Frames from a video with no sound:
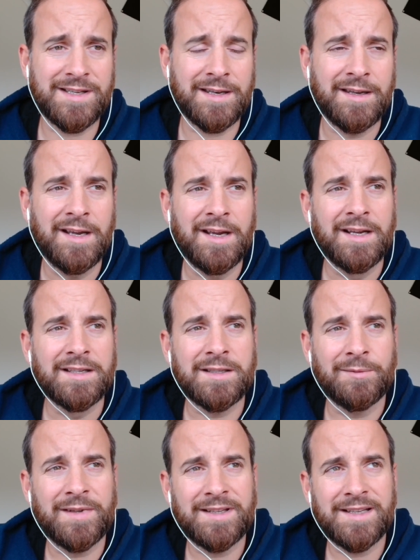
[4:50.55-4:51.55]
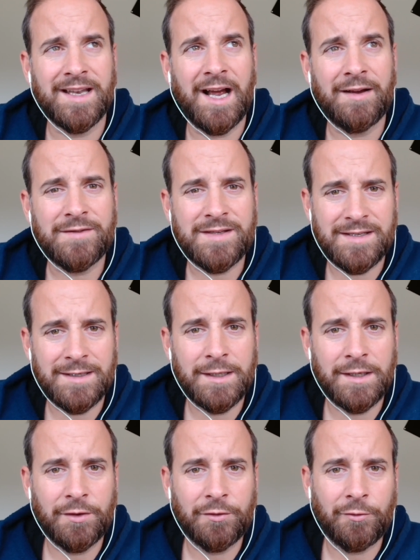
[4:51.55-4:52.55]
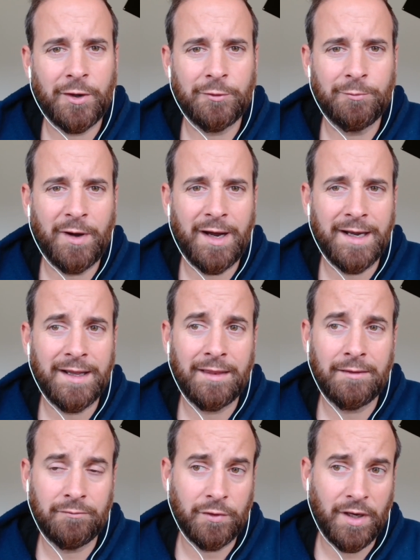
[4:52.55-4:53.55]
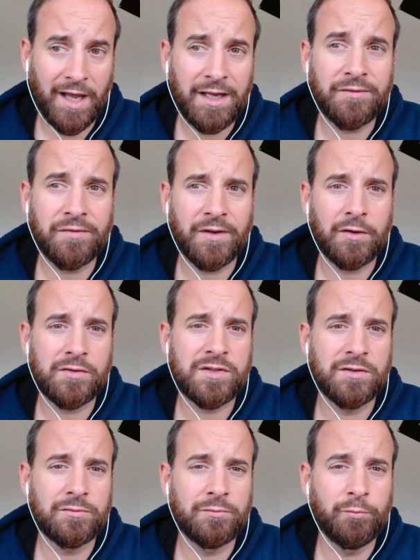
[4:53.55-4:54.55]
And something that I've seen throughout my life and also